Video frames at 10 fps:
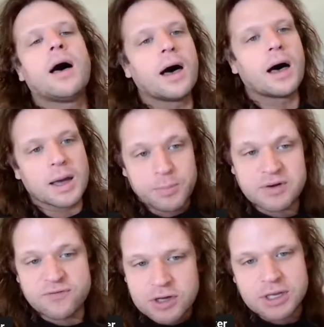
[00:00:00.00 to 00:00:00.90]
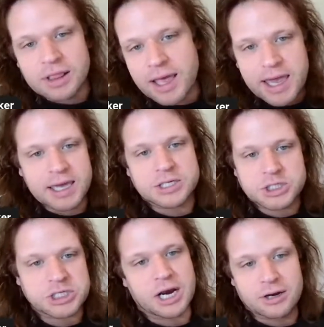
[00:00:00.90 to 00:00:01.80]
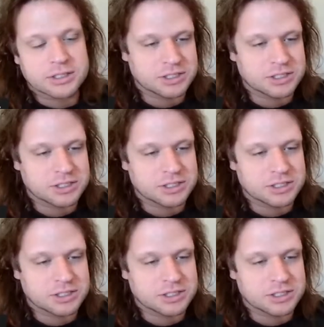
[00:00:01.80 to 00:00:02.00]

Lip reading: But if you could like, share, and